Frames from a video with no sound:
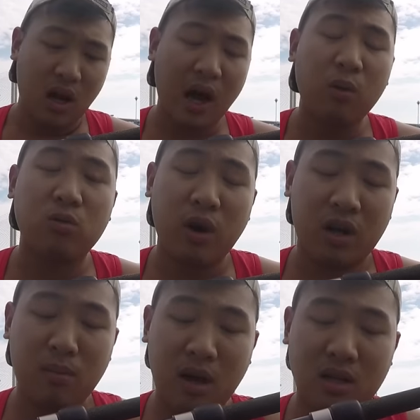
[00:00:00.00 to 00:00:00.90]
I would
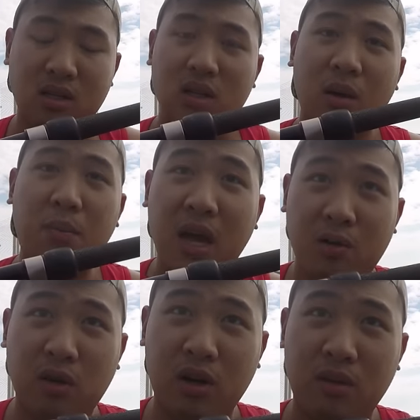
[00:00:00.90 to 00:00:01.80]
recommend a bait
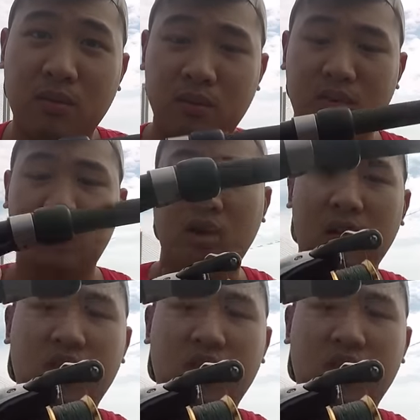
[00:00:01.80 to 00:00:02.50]
runner, a